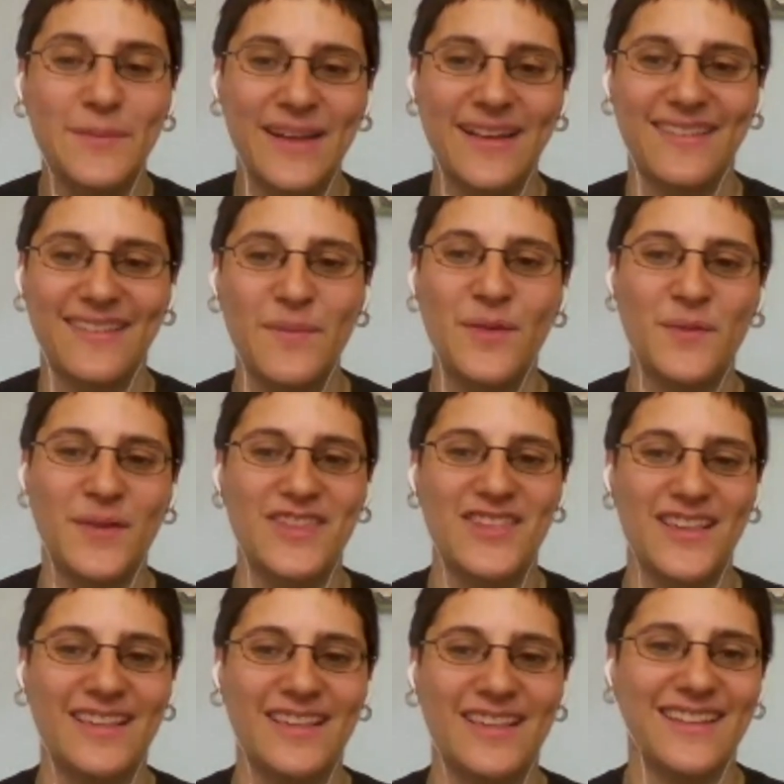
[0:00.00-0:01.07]
said, because I've been
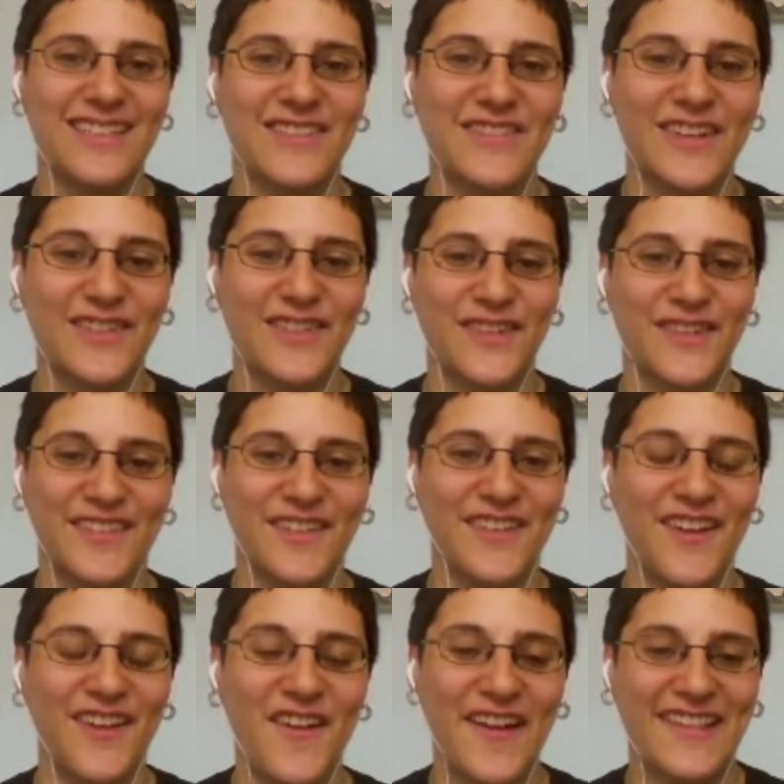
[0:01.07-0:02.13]
watching these interviews for so
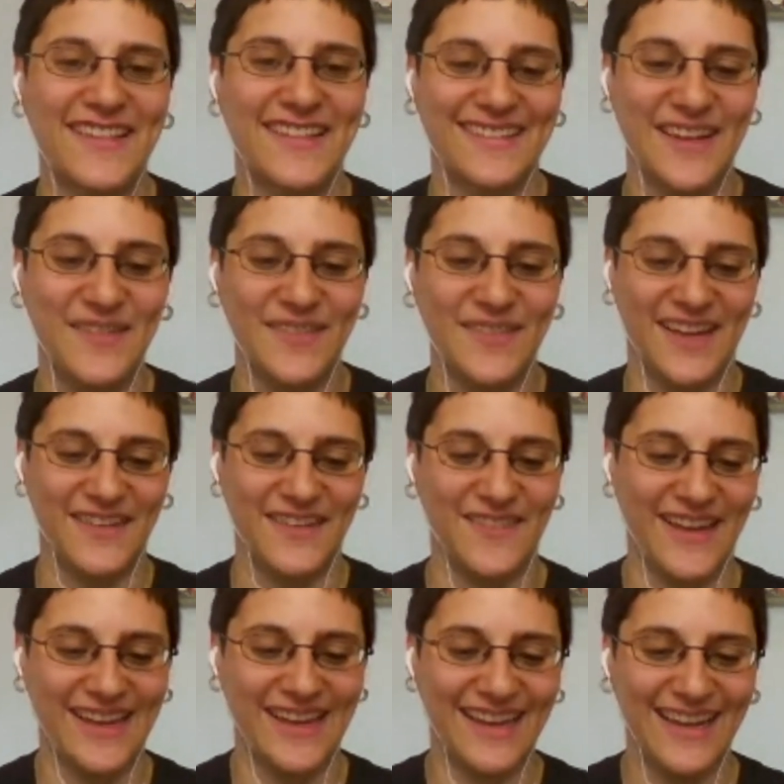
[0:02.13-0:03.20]
long, it just seems kind of
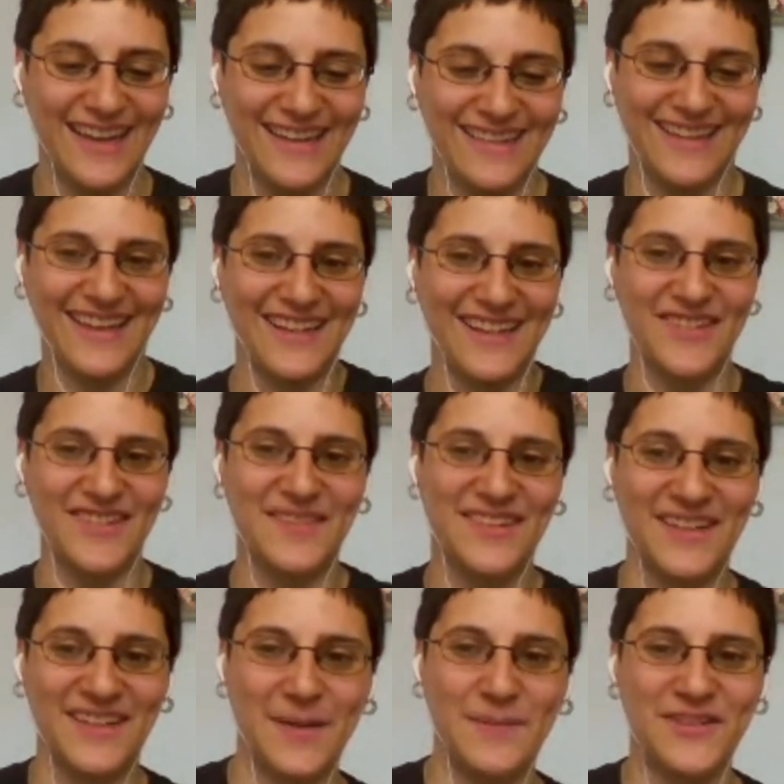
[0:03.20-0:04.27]
like like a dream
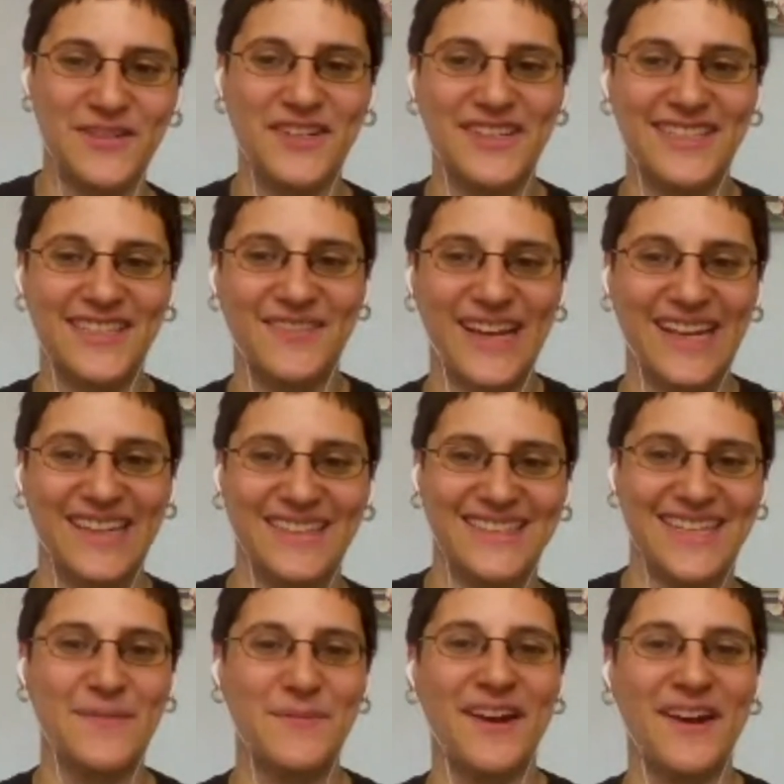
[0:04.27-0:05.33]
come true to like
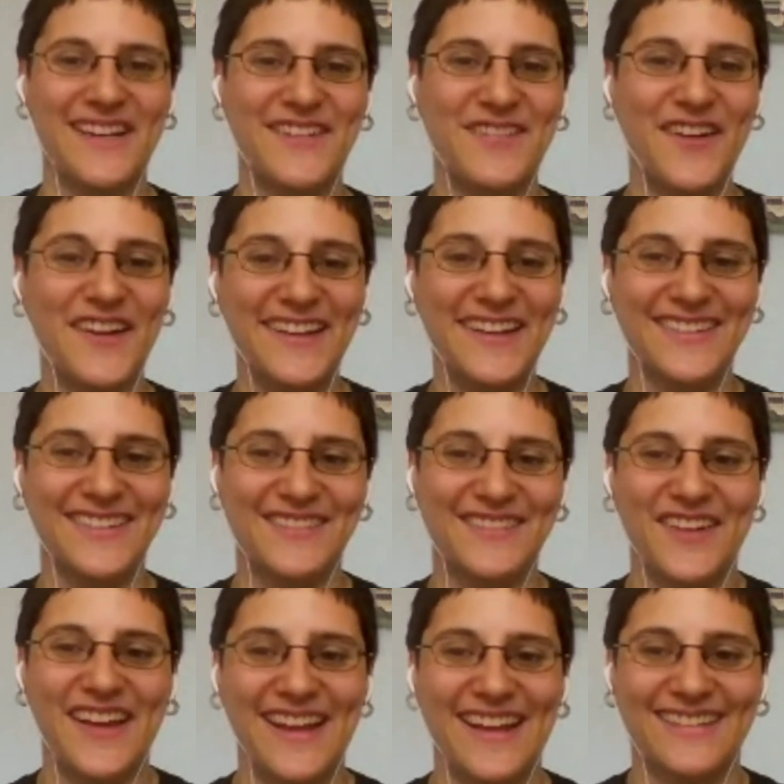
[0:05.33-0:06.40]
take part in one. It's
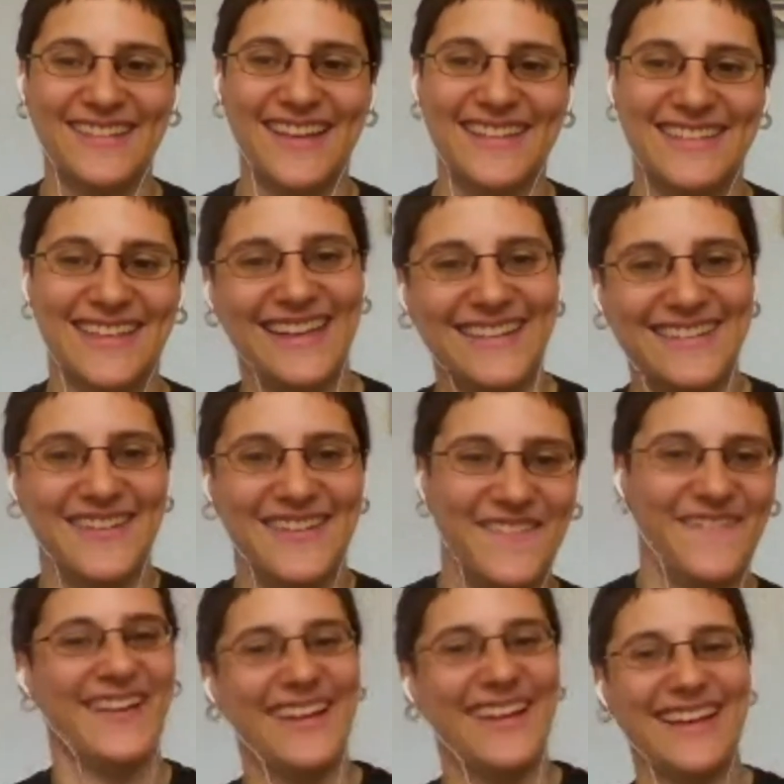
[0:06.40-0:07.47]
really exciting.
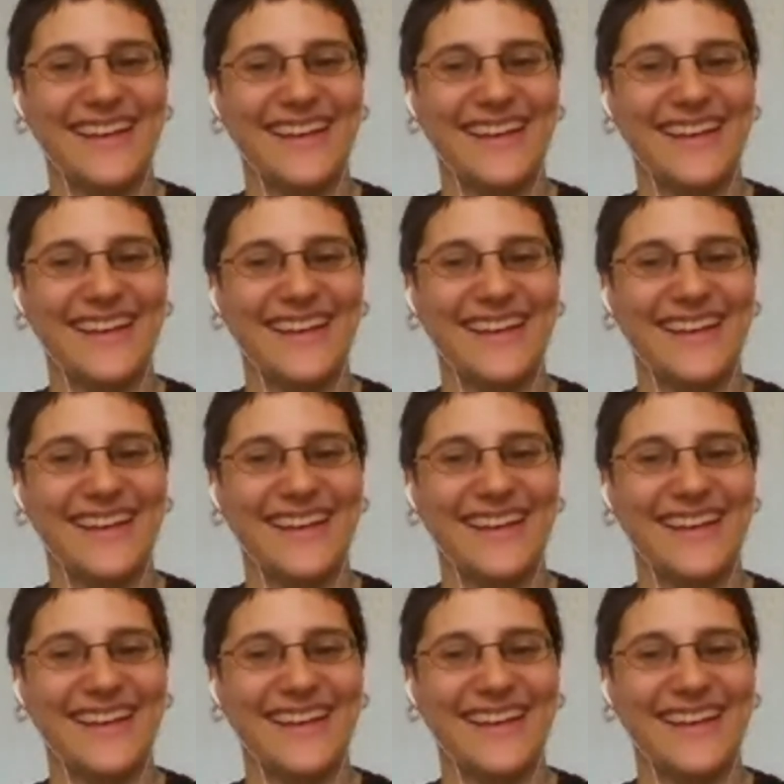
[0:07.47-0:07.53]
So